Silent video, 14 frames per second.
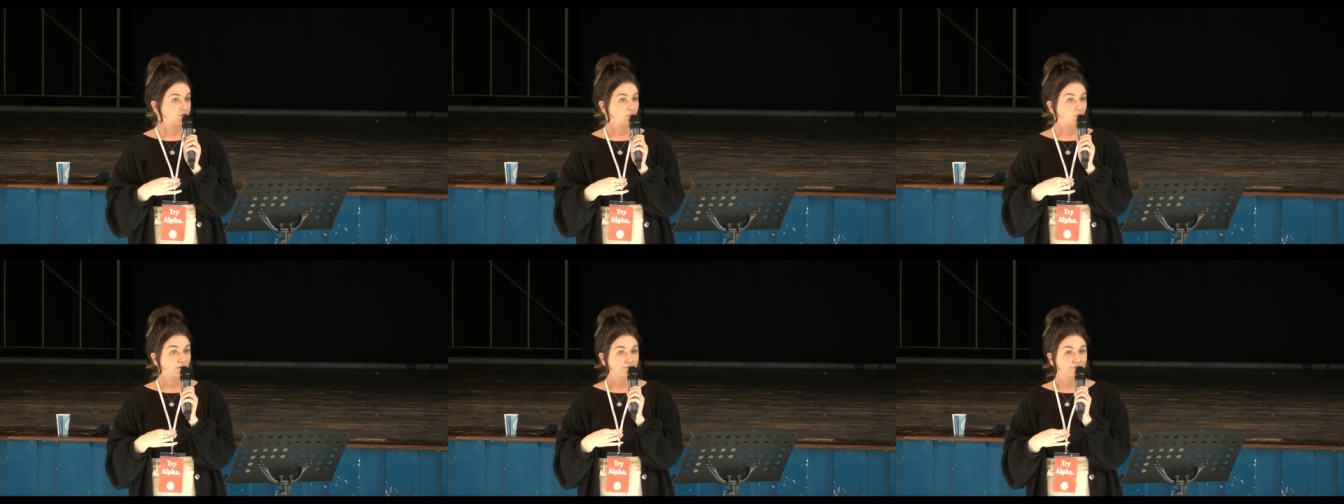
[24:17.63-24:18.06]

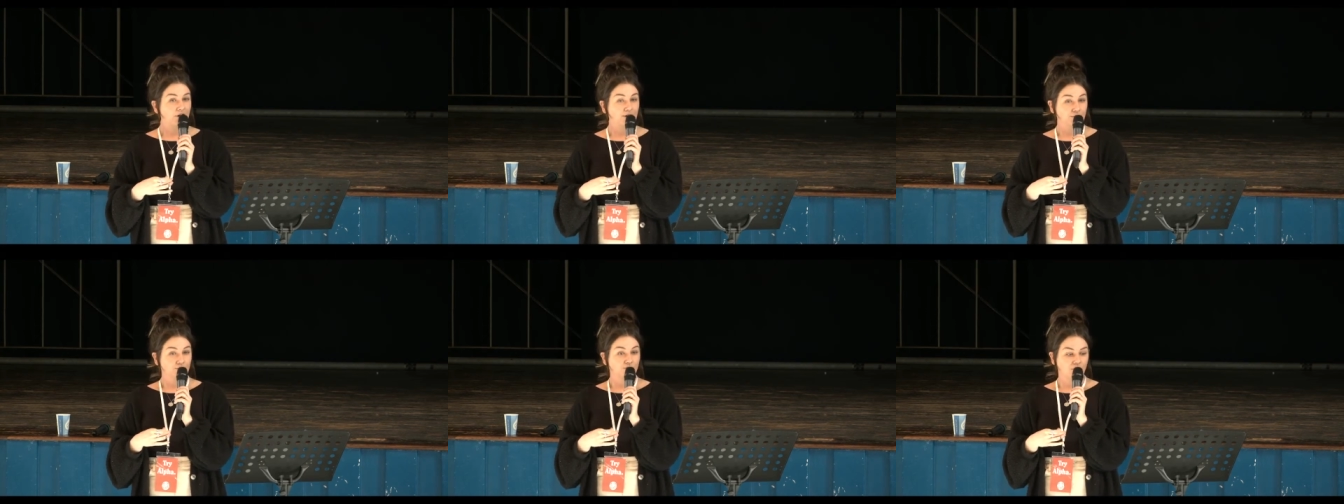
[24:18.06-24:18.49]
one
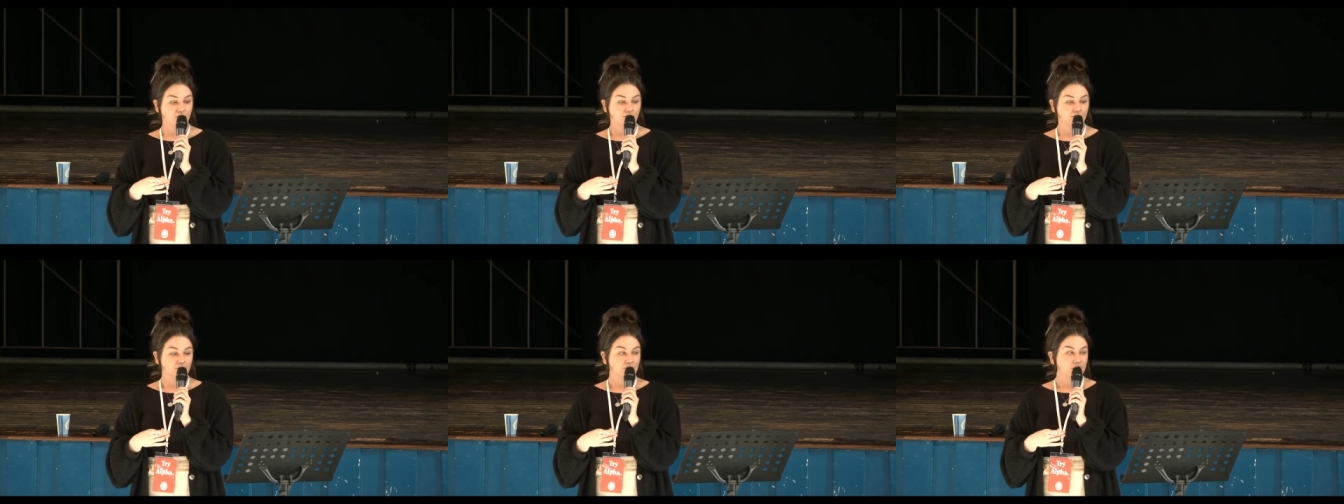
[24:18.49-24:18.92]
final
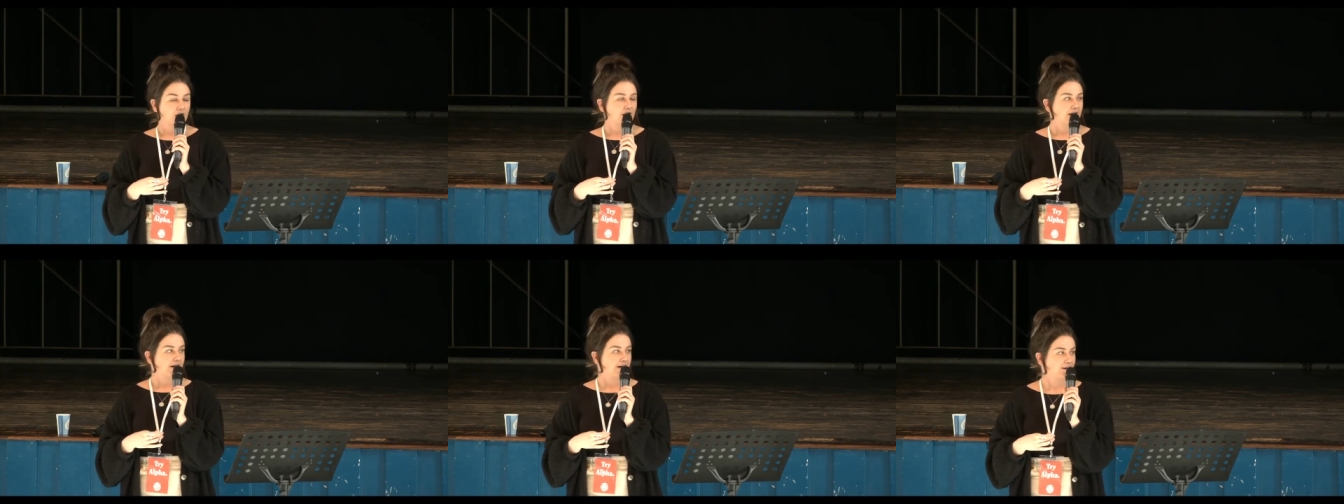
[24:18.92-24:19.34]
song
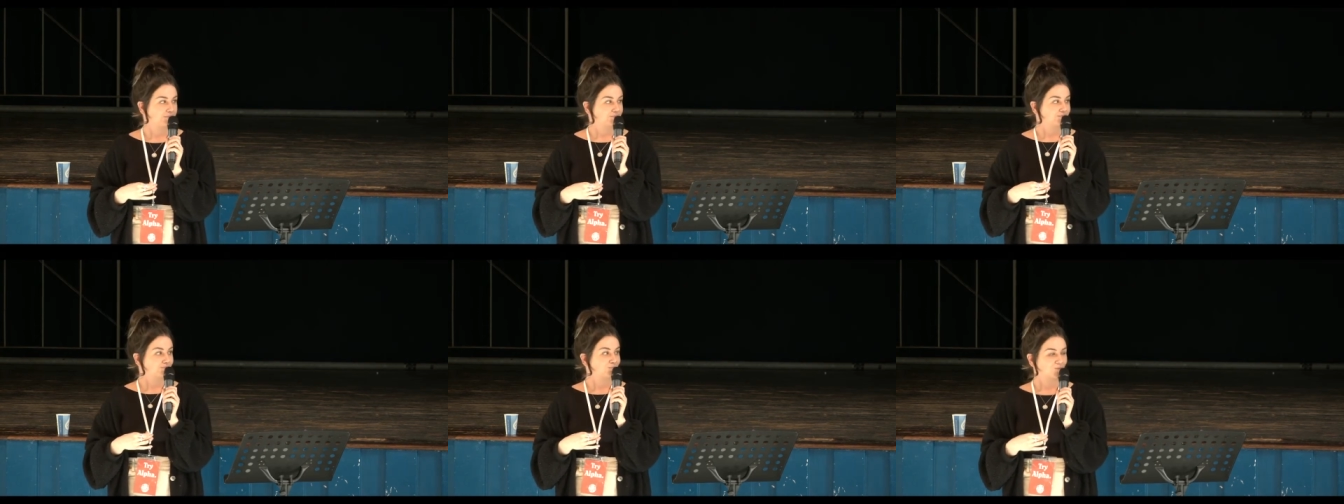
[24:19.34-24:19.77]

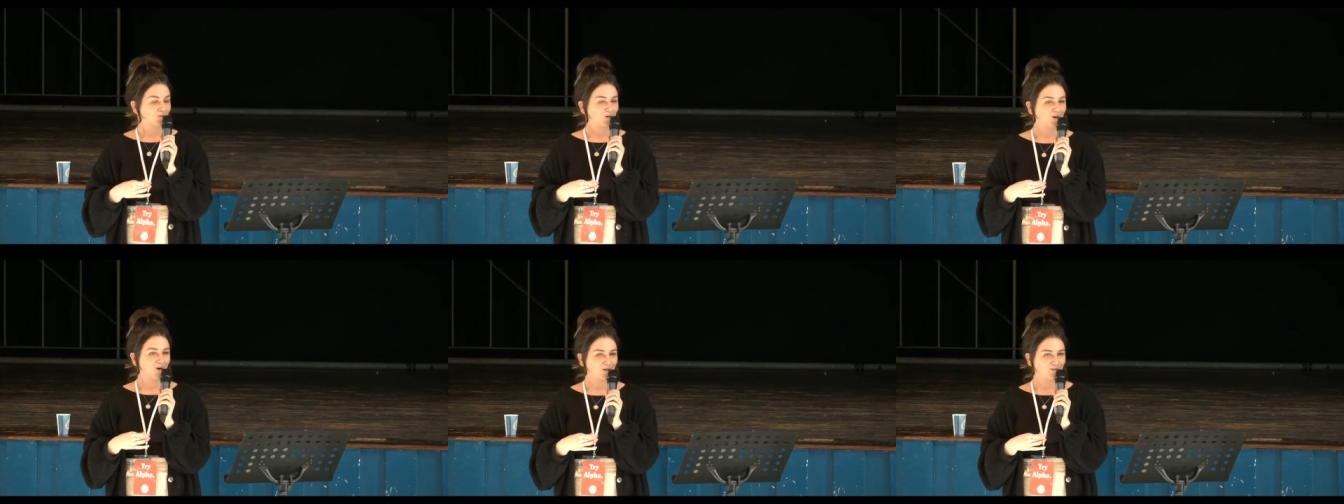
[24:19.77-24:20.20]
um, to
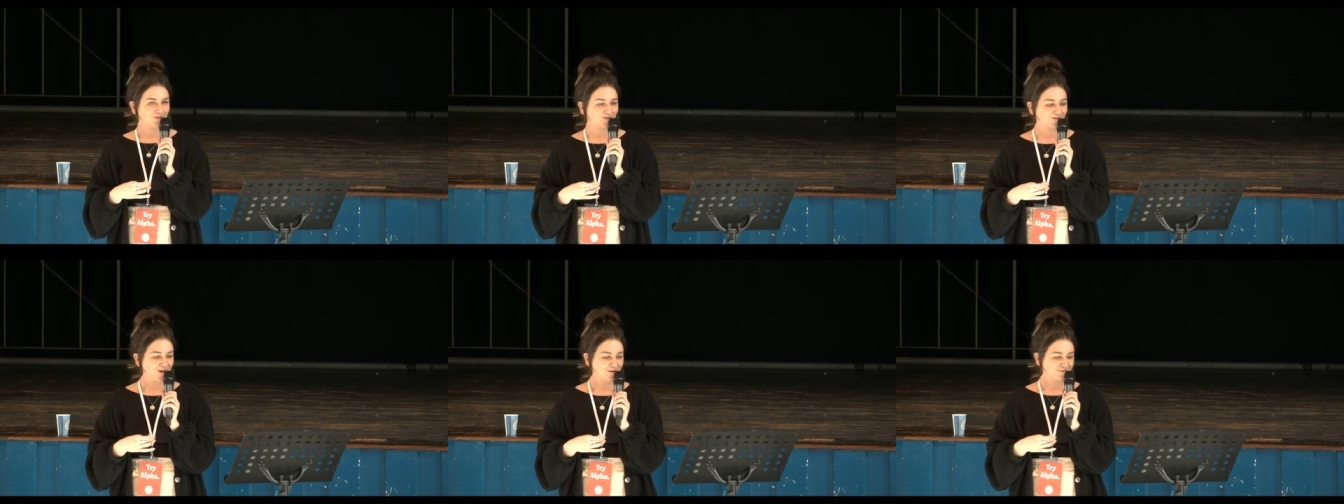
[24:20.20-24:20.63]
close the
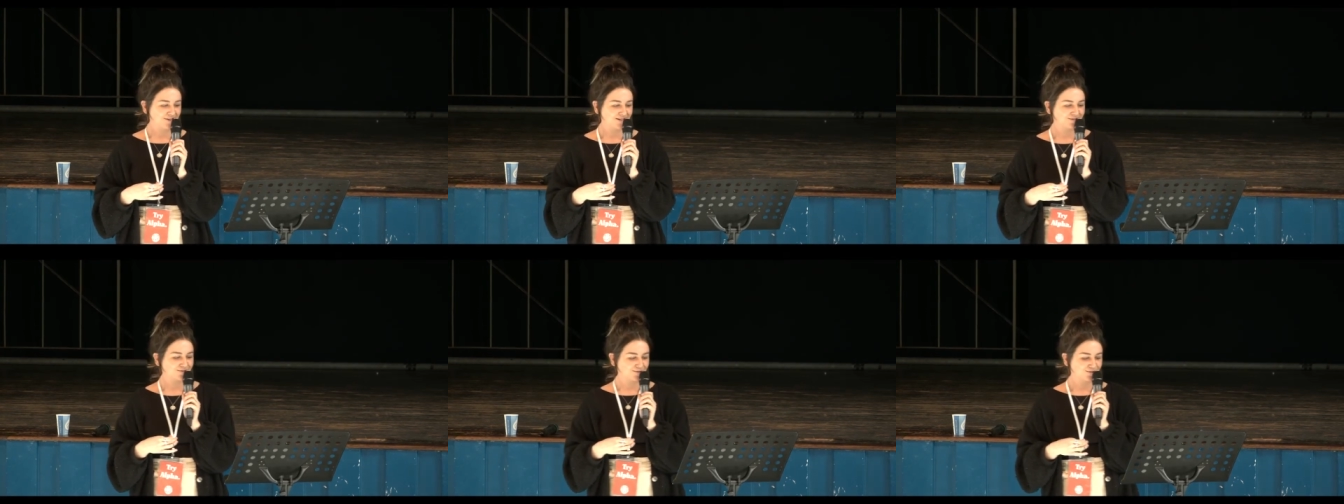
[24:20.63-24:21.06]
service.